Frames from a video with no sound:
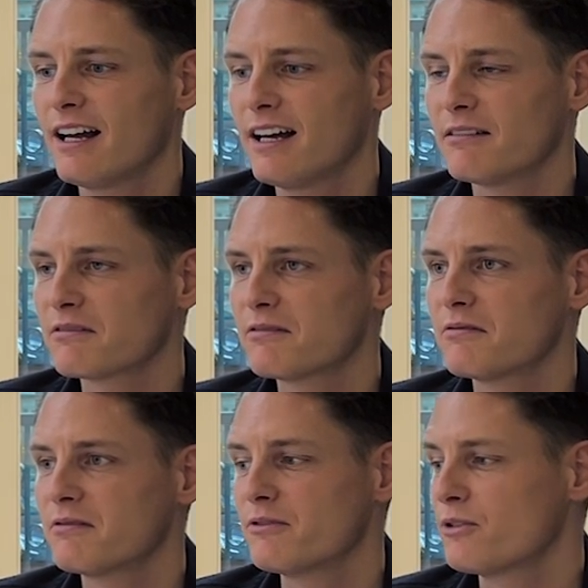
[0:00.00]
and
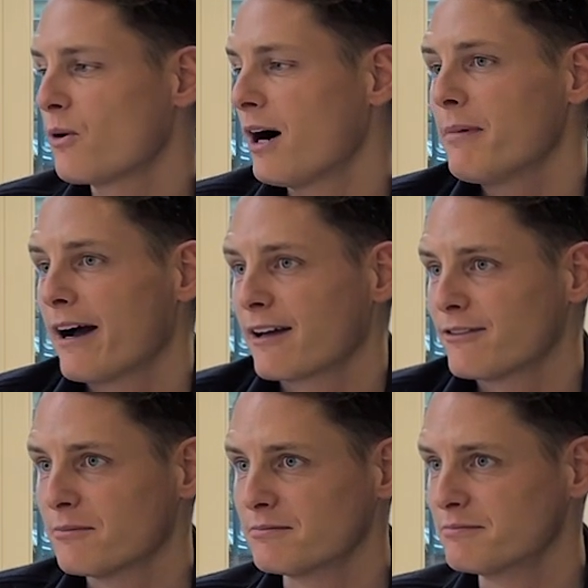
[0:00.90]
you are buying
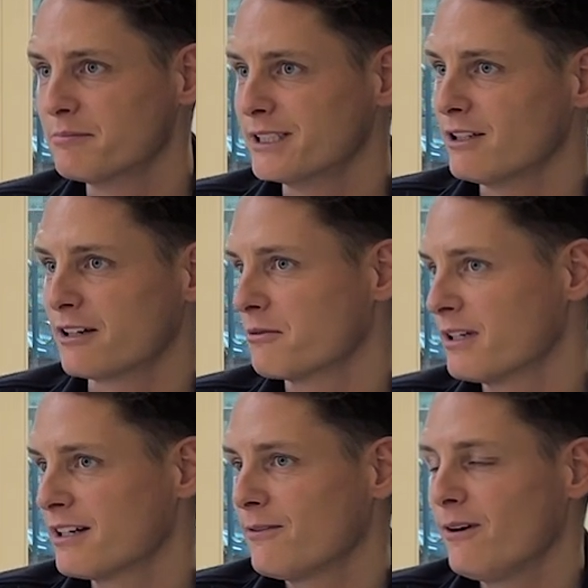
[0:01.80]
from me and Lotte.
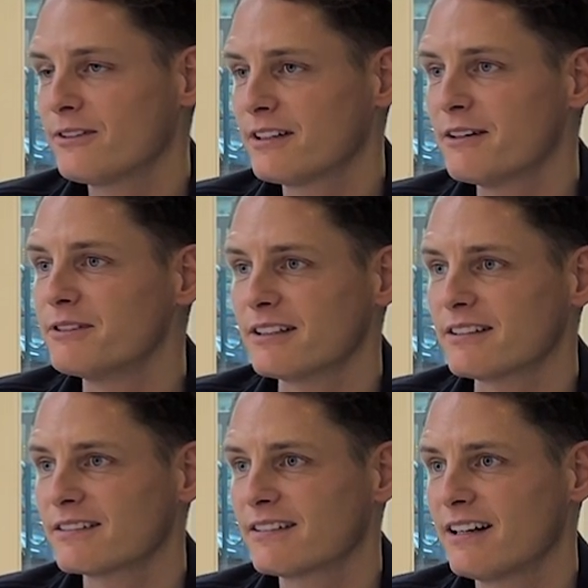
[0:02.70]
We are involved in
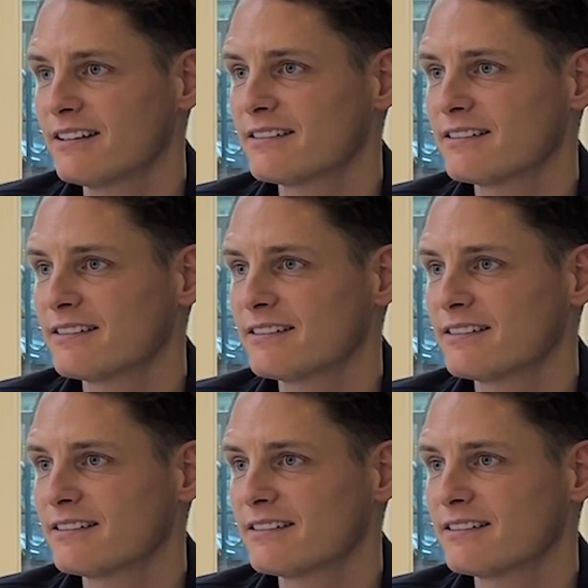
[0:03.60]
everything. And